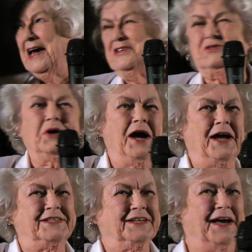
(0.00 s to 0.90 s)
And
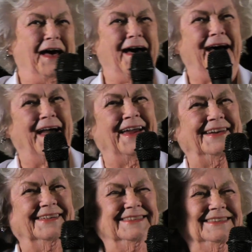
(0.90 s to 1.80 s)
tried to
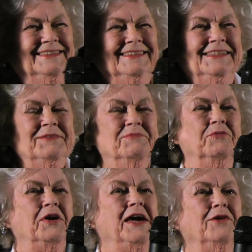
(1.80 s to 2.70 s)
hide.
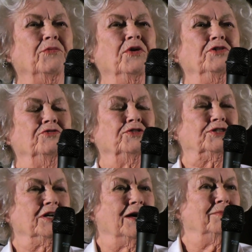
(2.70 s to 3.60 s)
But we had a wonderful
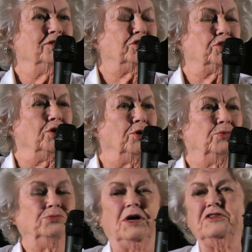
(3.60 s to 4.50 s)
time in the
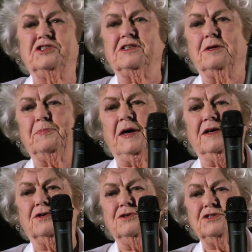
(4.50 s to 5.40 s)
show, West of the
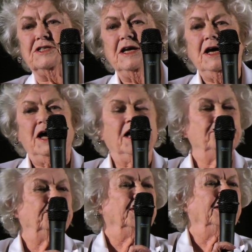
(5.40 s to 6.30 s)
Pecos.
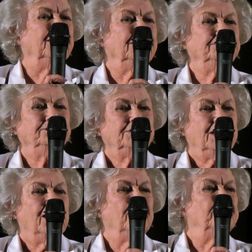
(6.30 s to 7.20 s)
I played a
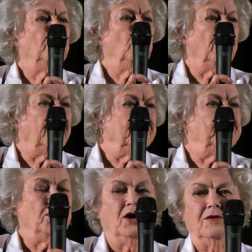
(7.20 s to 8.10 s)
boy in
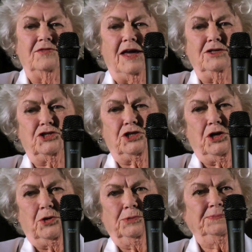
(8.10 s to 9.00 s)
part of that
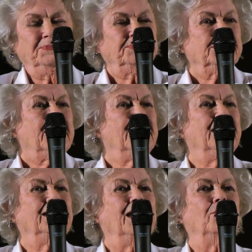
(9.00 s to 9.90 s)
show,
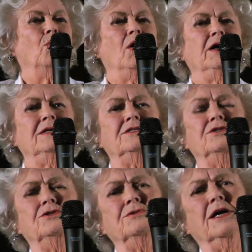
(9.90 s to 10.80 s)
and I wanted to
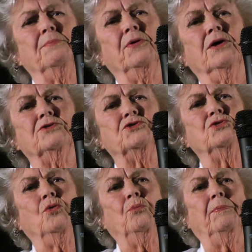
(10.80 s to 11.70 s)
do that part
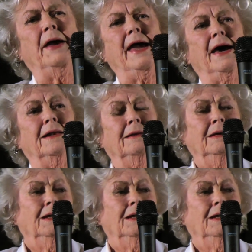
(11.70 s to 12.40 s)
so bad.